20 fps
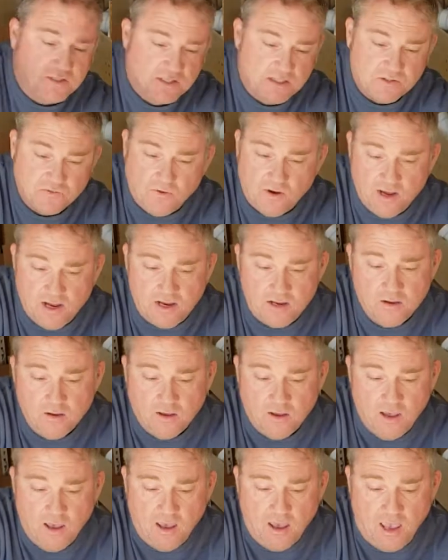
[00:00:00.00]
this way,
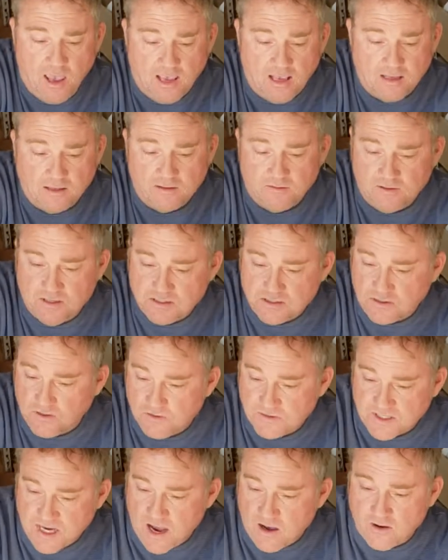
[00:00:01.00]
and this
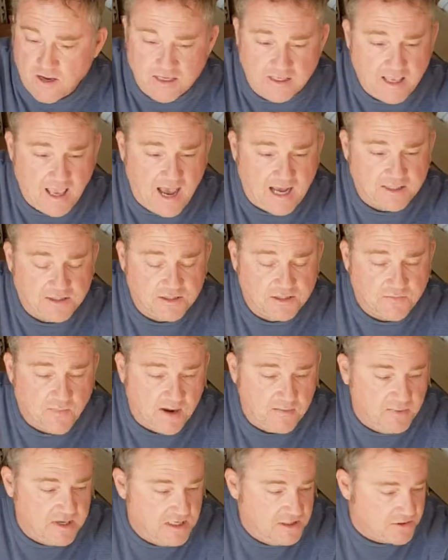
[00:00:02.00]
goes out and catches my
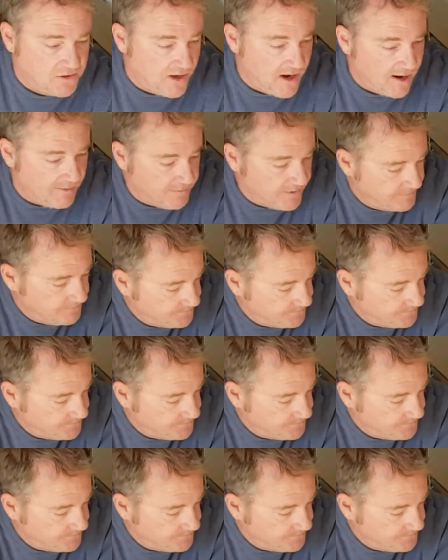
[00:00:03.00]
P-trap.